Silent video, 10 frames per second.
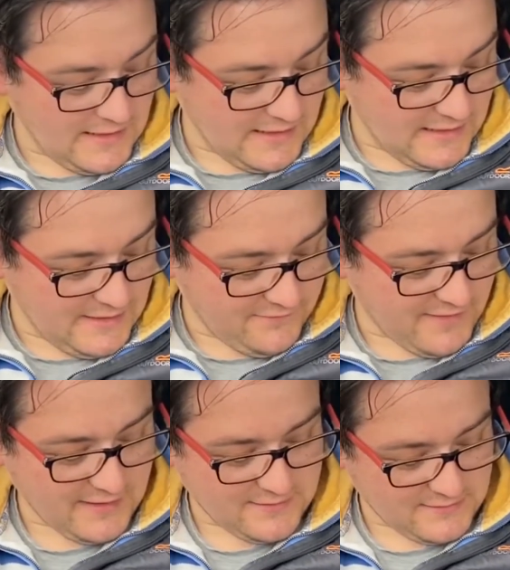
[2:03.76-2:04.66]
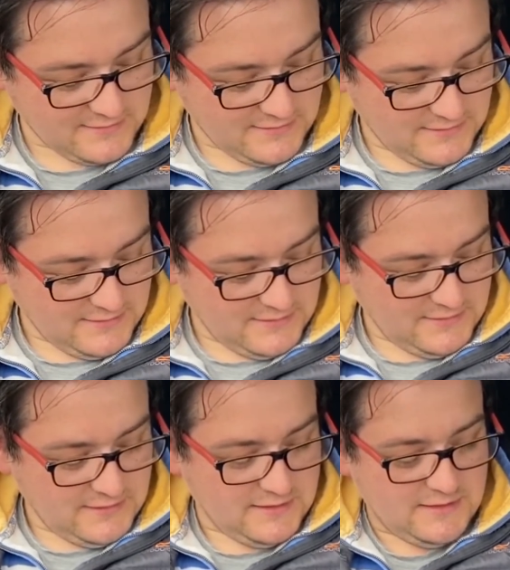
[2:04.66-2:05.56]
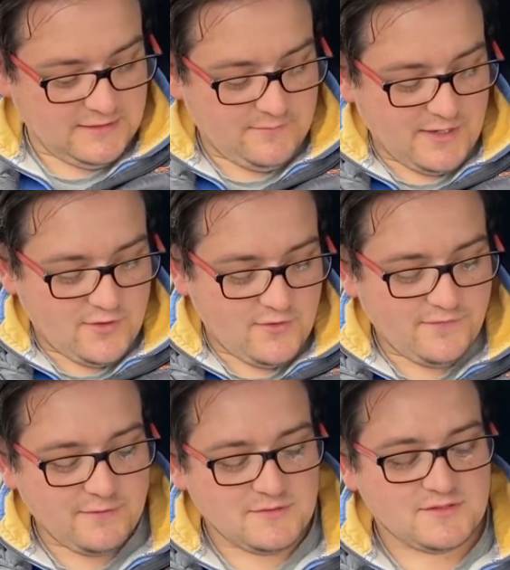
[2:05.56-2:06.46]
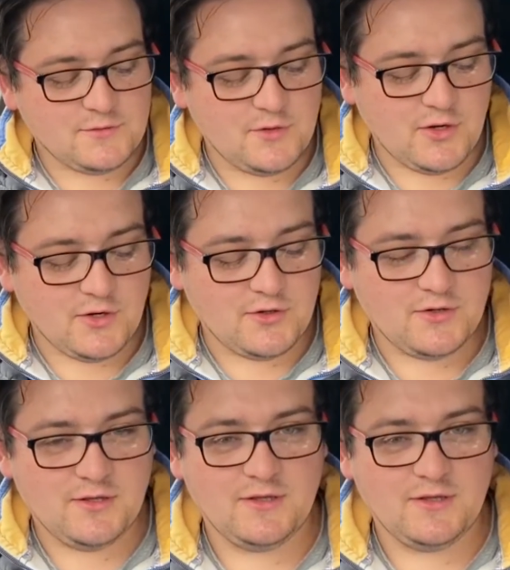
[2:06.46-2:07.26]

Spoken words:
In fact, my coffee was so good